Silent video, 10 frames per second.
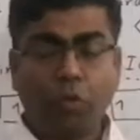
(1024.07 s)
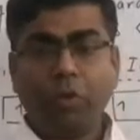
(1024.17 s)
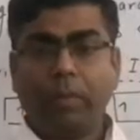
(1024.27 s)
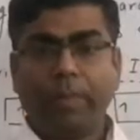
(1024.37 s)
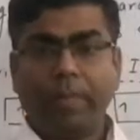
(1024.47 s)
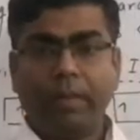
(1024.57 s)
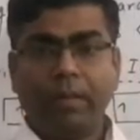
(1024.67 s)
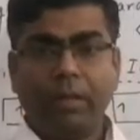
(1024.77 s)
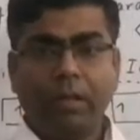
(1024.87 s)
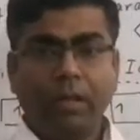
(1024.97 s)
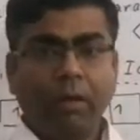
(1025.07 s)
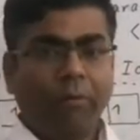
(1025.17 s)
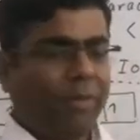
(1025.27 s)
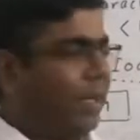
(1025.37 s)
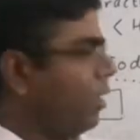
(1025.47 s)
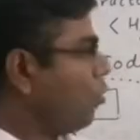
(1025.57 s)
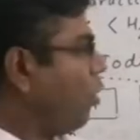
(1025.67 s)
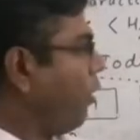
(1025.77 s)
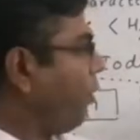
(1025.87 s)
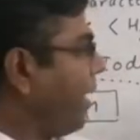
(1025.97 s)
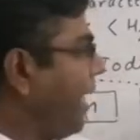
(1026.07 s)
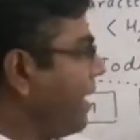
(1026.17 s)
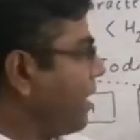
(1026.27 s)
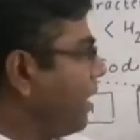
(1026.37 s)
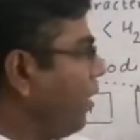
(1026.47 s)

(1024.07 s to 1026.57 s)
be more. Release of H